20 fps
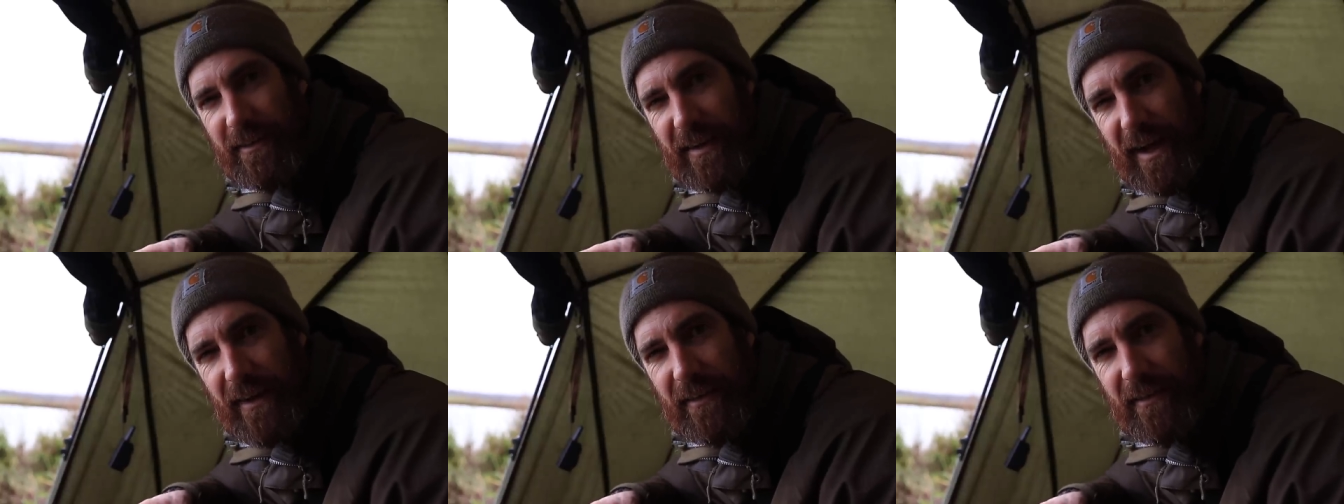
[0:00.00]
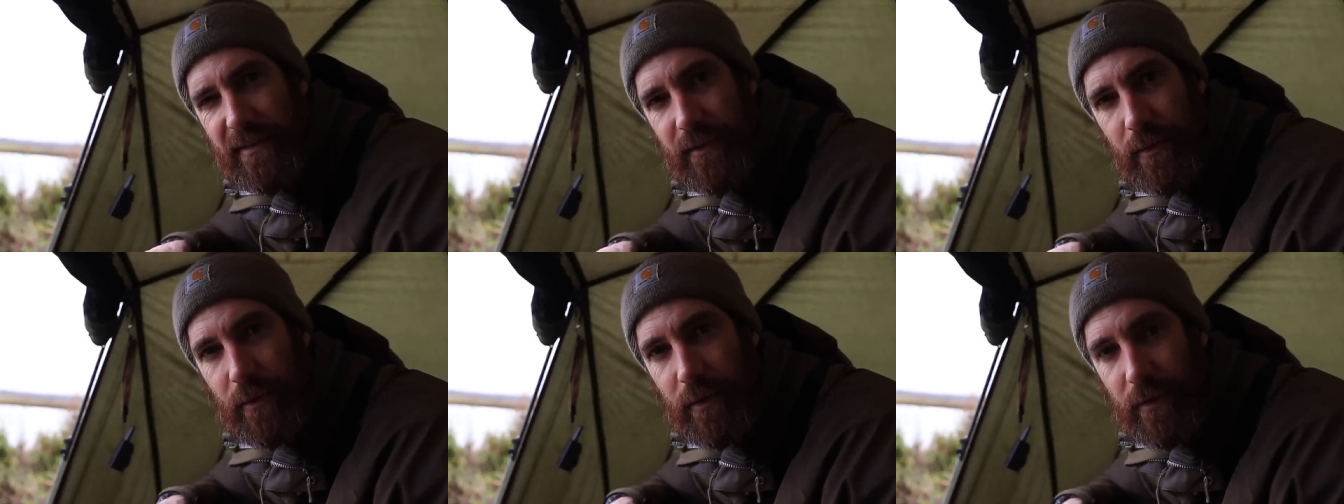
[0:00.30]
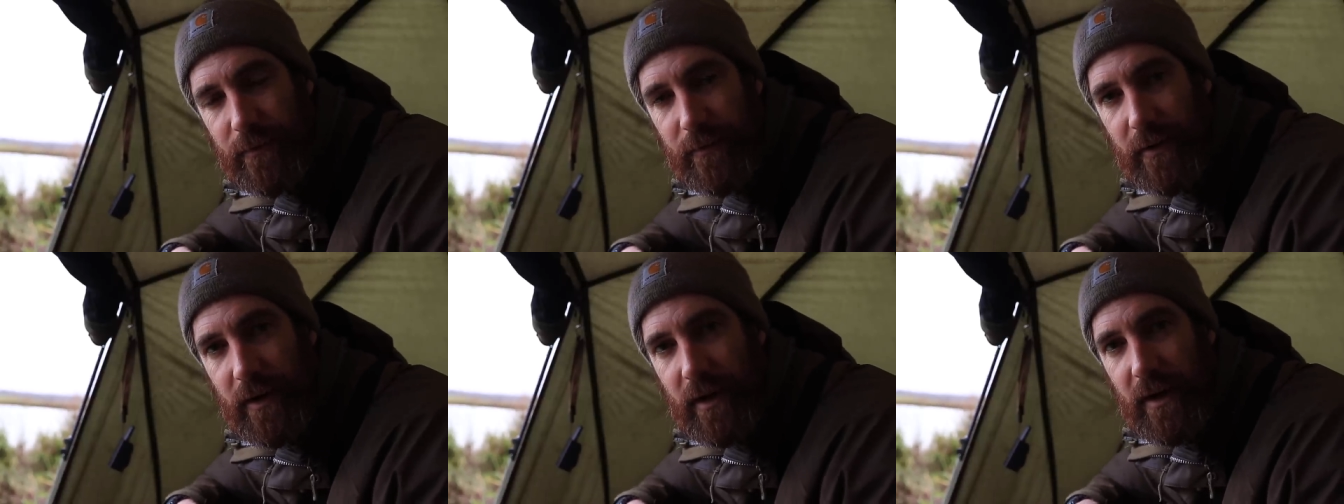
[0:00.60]
test sort
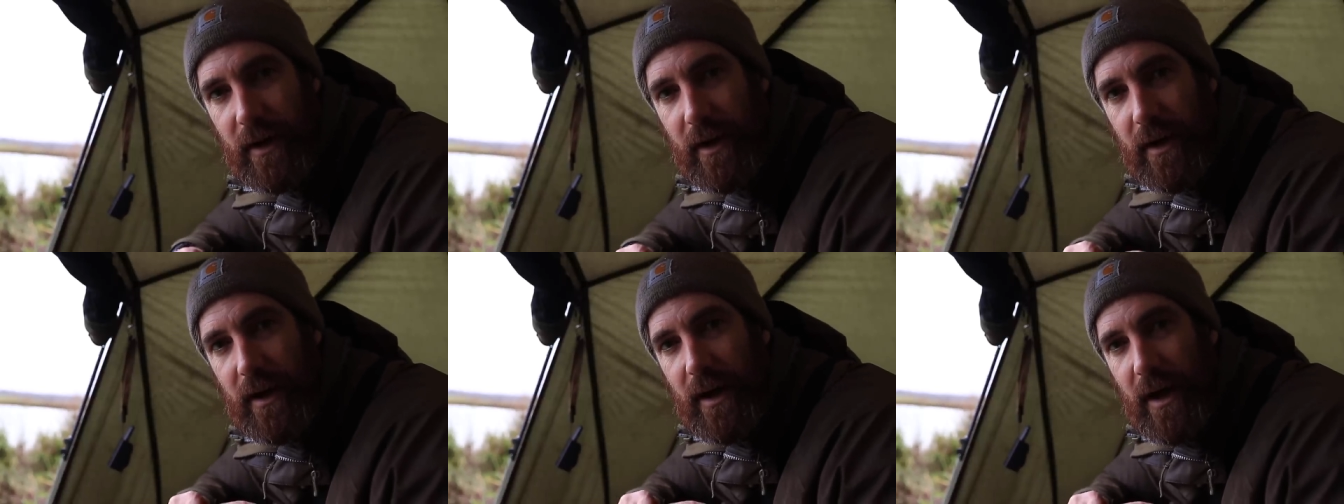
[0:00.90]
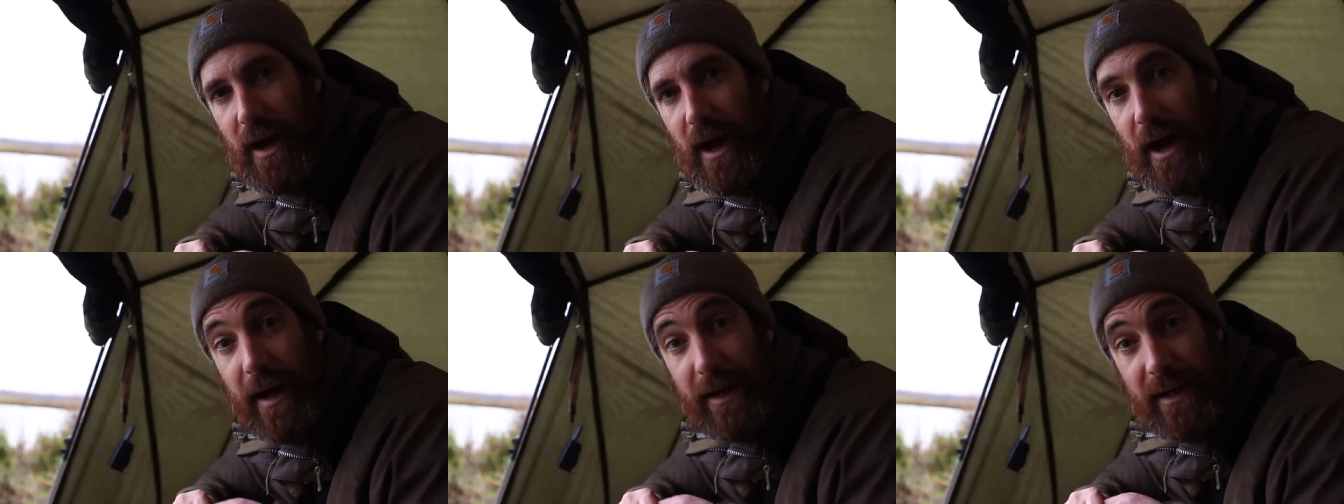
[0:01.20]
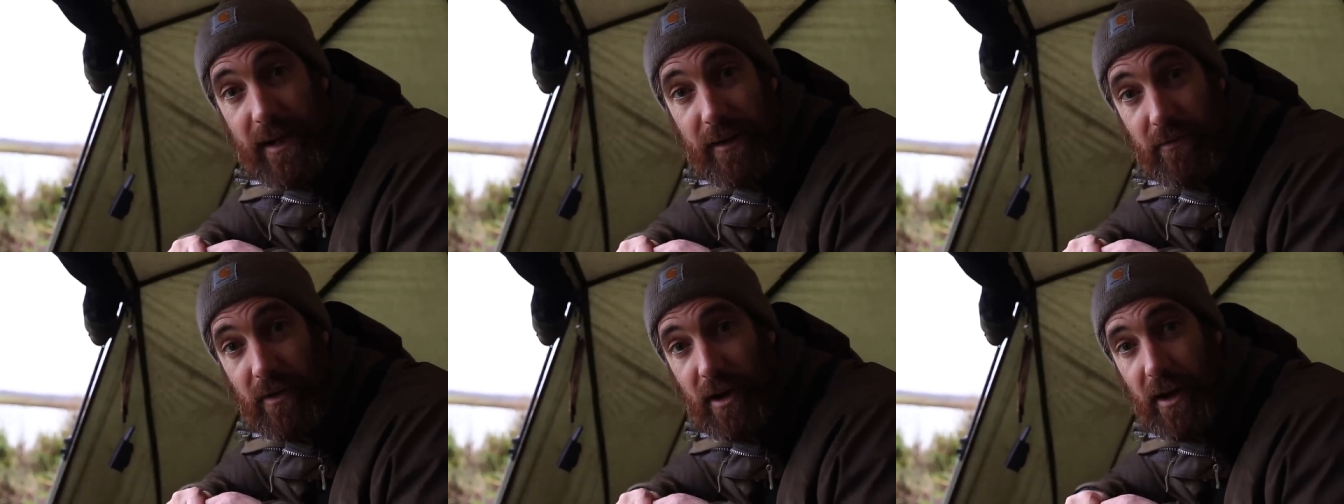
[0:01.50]
of
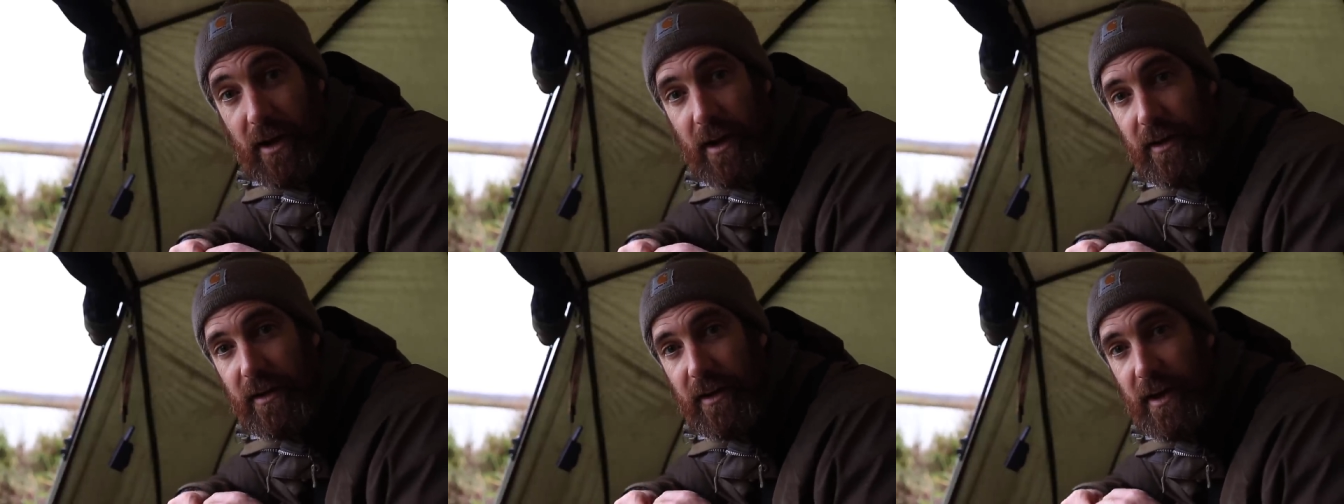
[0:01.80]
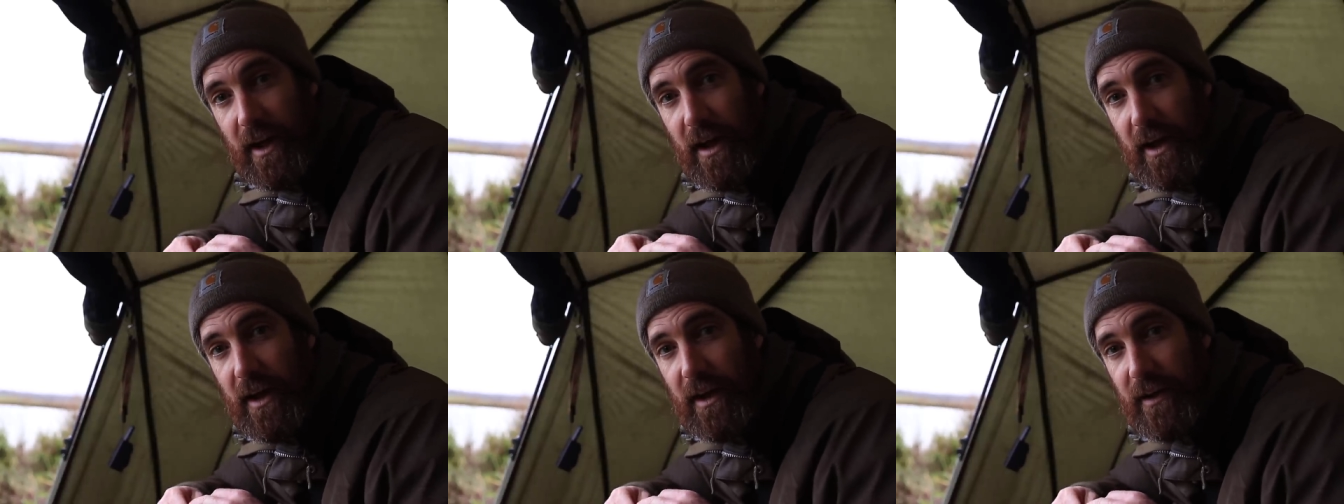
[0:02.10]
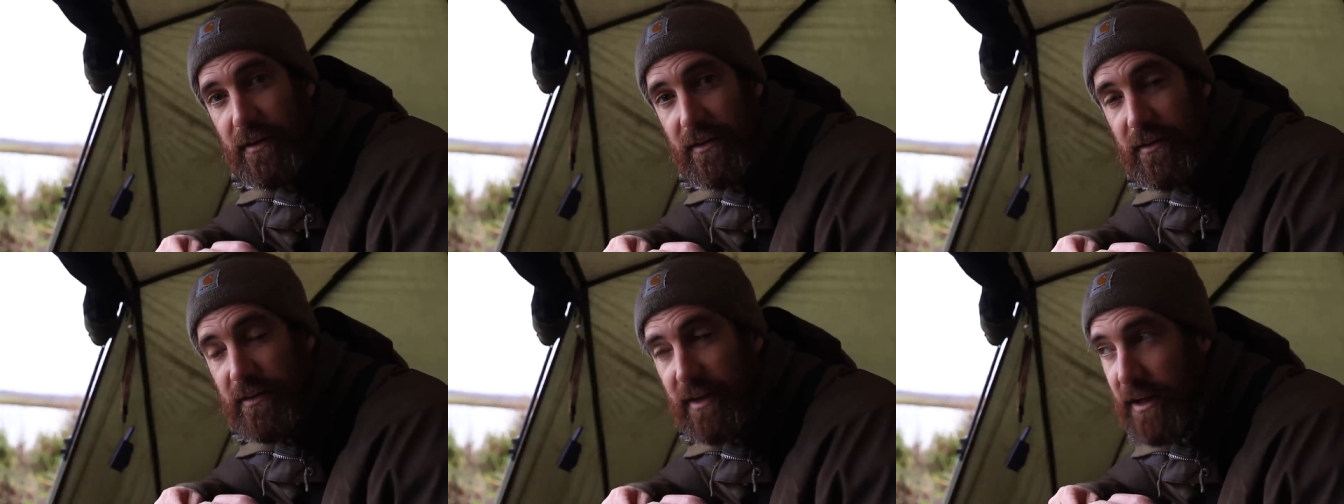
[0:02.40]
accurate and, uh,
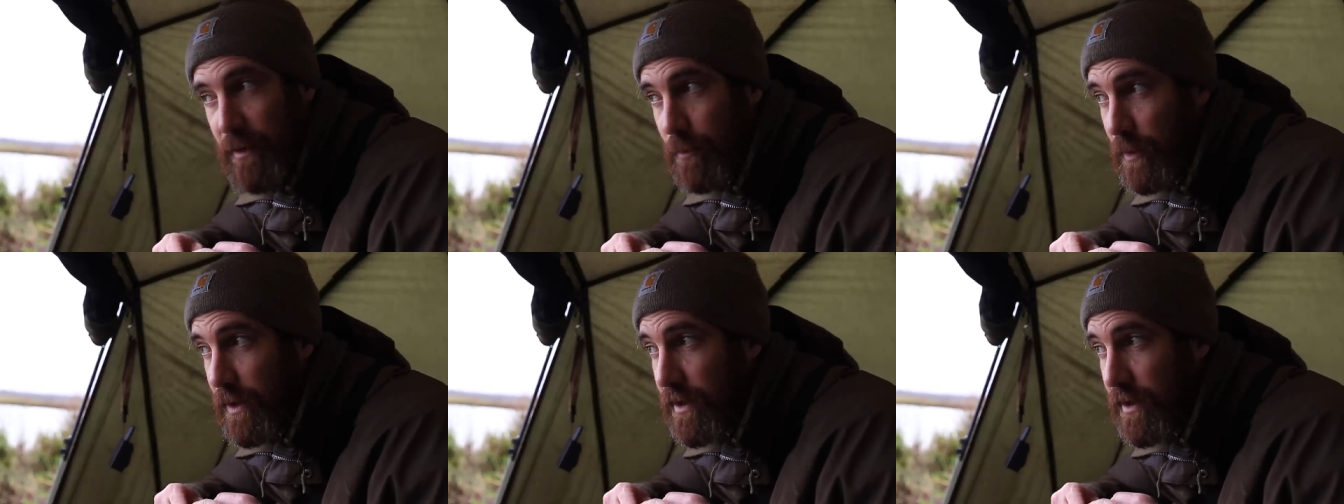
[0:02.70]
and see